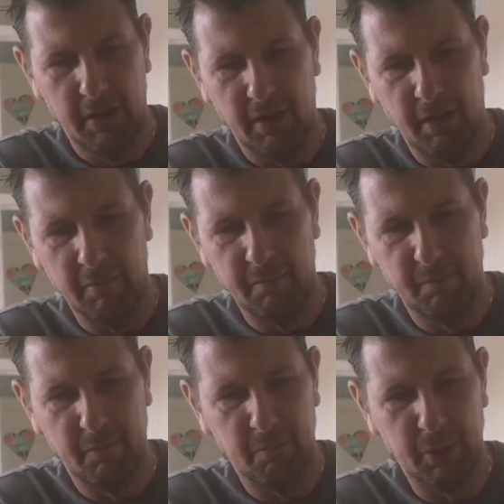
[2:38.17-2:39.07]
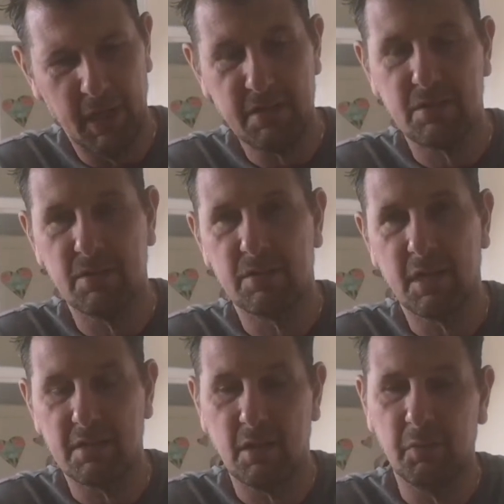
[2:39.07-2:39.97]
But that's
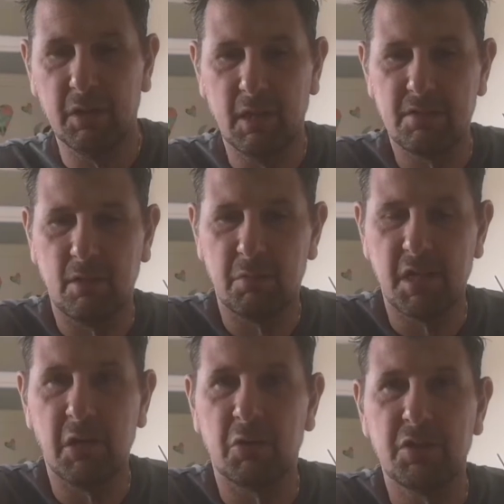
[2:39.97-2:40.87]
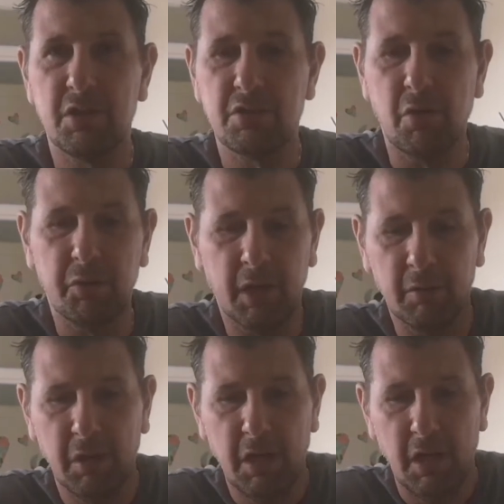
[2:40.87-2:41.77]
how technology has got
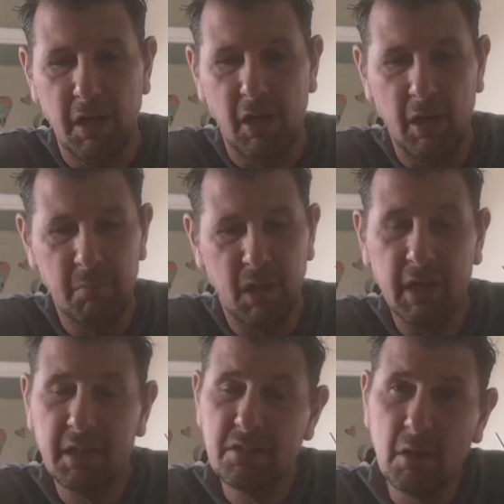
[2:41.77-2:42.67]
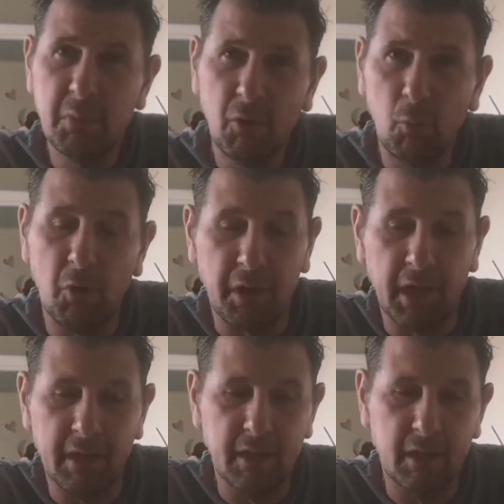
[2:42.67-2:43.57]
now. And like I said, my old one here,
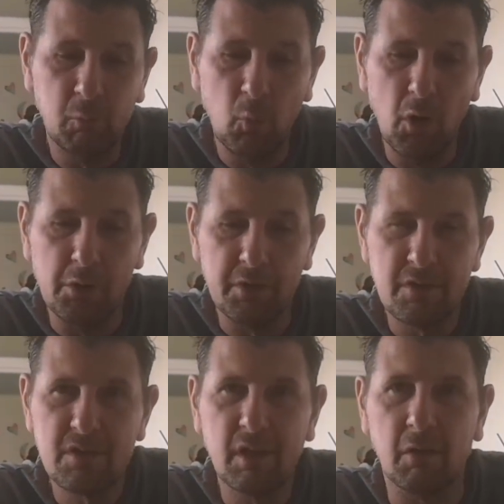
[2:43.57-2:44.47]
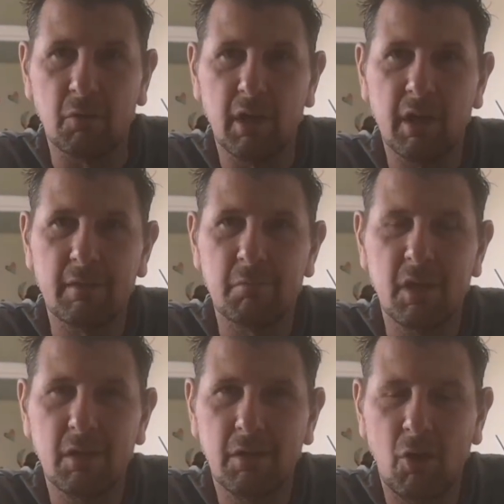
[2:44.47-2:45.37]
it worked until
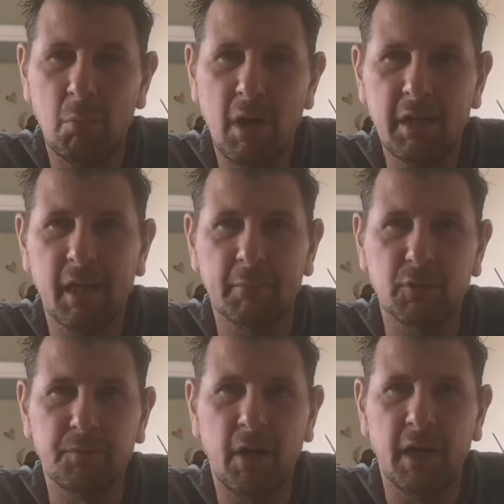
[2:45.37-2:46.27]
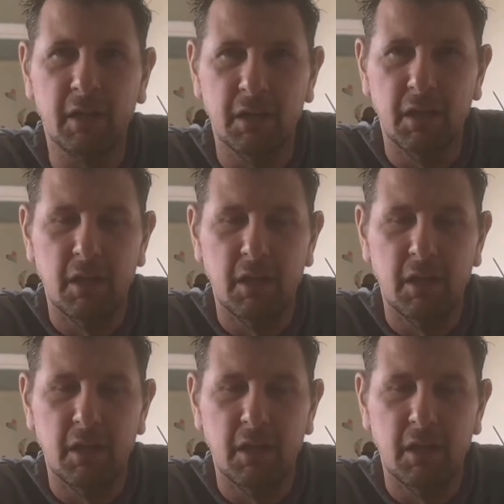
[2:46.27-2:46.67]
on my car it was fine.